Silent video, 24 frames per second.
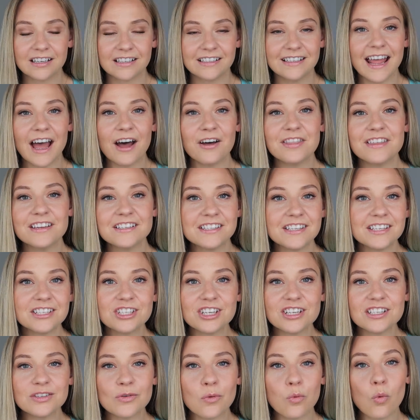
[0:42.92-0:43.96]
Now this is
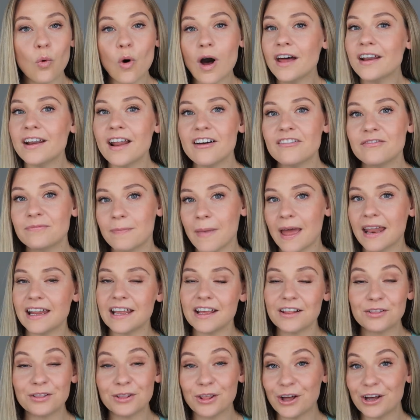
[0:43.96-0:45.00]
just one of
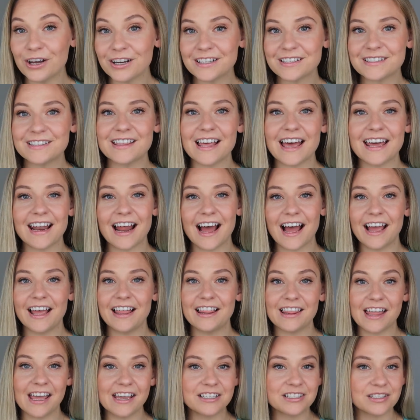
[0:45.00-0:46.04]
many looks that I
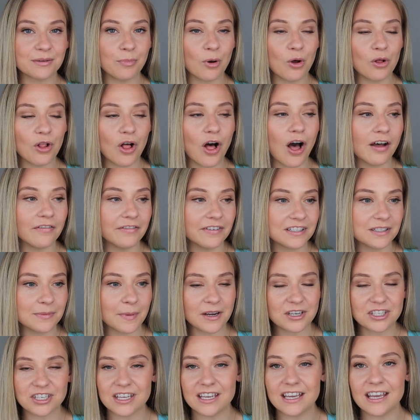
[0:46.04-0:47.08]
like to pull off,
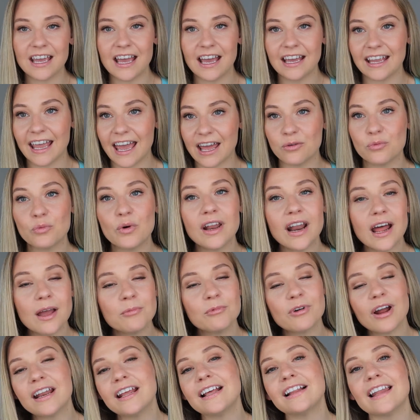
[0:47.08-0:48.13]
especially again when
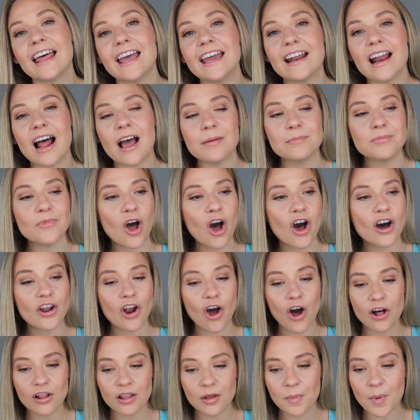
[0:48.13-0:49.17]
I'm running late. I'm
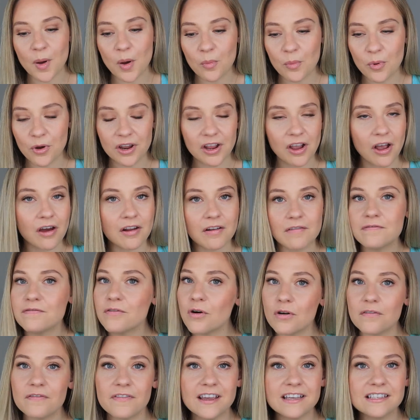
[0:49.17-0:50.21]
not all about putting on a
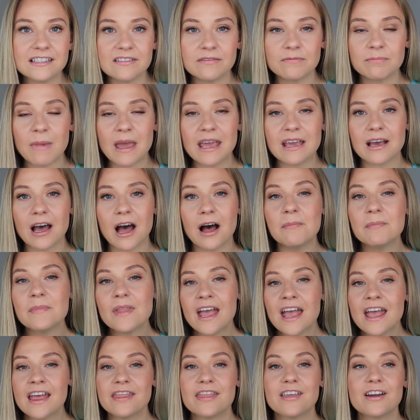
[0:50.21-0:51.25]
full face of makeup.
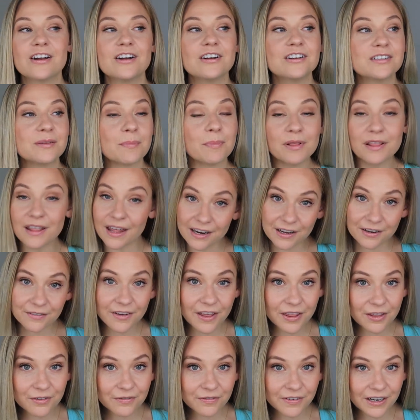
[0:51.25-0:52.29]
There's plenty of
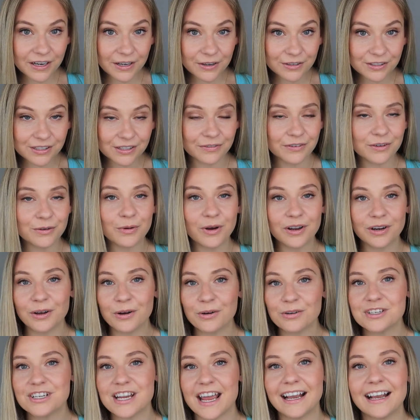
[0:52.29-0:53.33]
other videos if you want to
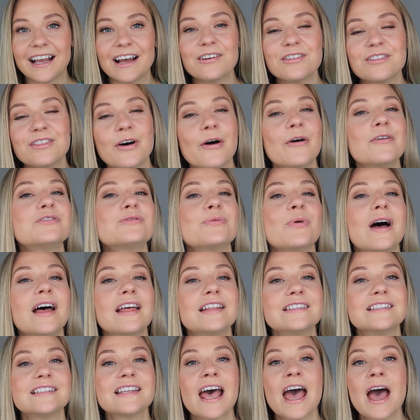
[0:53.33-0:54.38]
go check out those
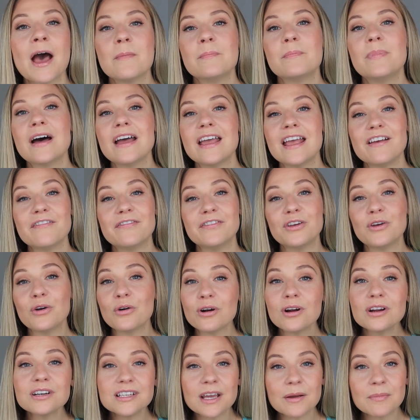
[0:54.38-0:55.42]
ones, but if
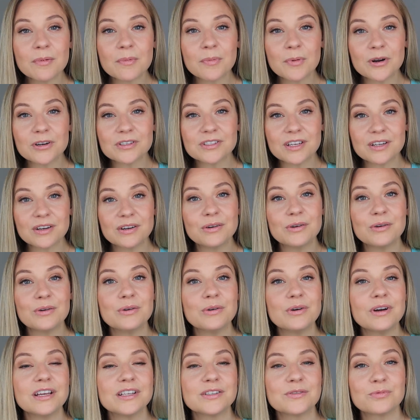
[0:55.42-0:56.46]
you're a type of person
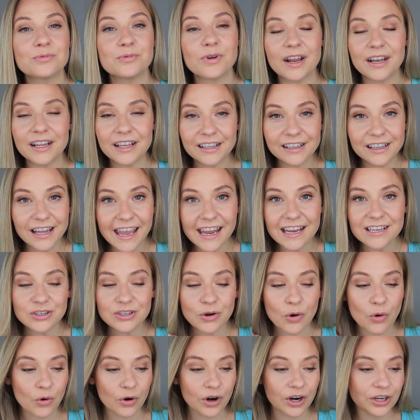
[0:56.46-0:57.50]
who is running late
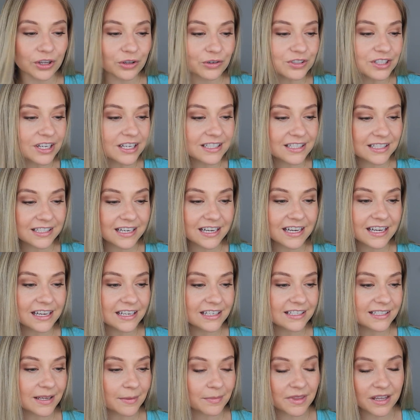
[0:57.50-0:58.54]
or you just
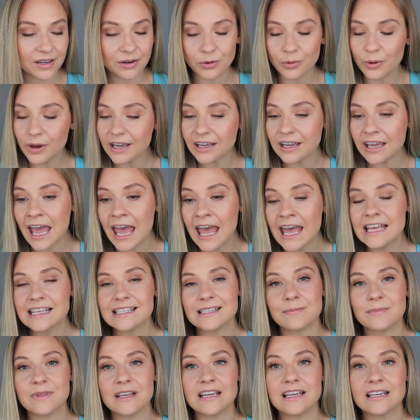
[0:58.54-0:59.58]
need something quick,
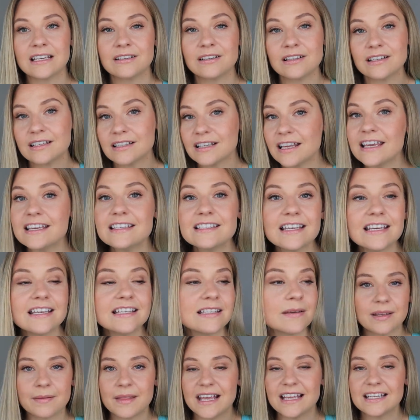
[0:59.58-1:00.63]
something easy,
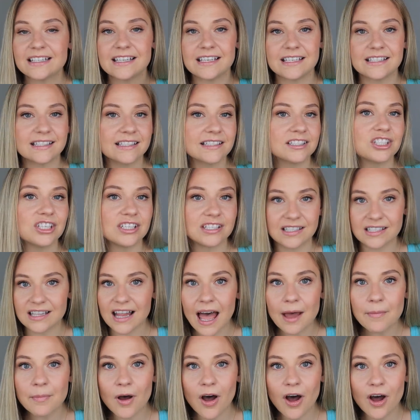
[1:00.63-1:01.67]
something to just
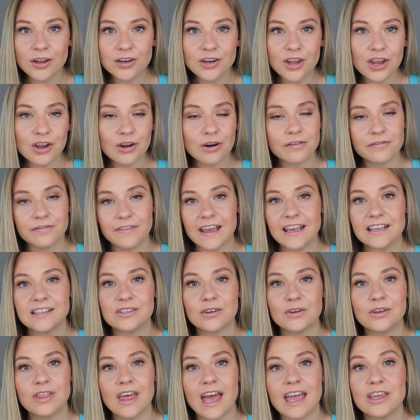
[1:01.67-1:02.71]
slap on your face
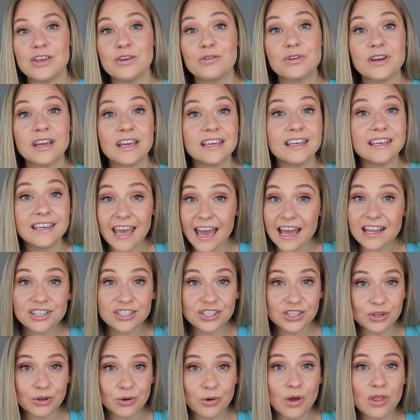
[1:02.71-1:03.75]
so that you can get
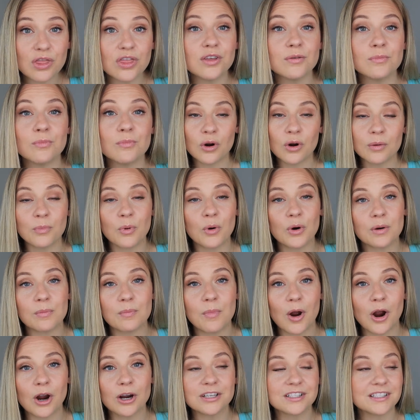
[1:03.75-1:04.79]
to the important
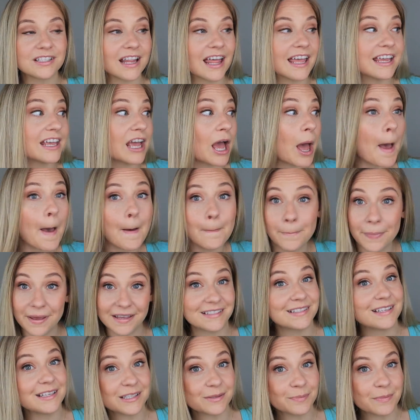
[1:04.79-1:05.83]
parts like a
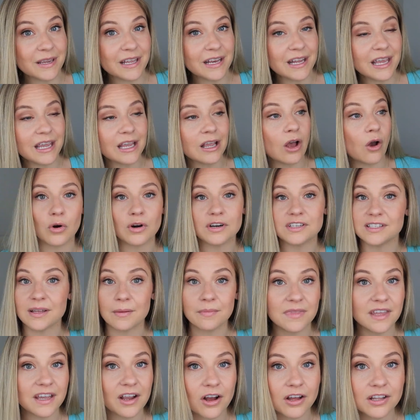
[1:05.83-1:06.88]
business meeting or
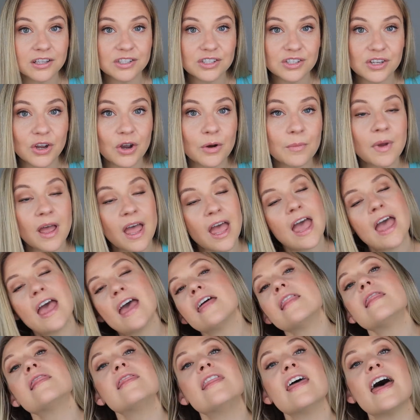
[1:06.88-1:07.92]
something on Zoom,
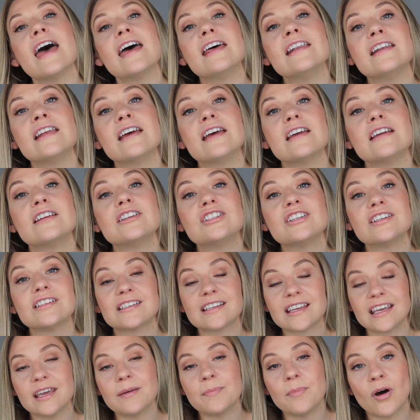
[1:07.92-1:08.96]
then
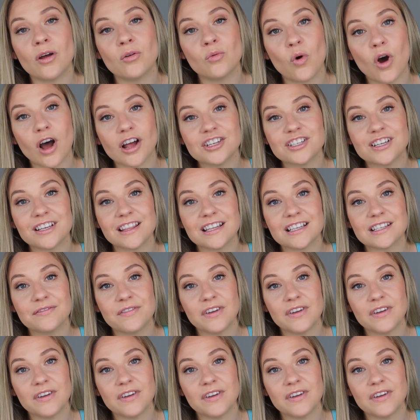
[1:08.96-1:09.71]
just keep on watching this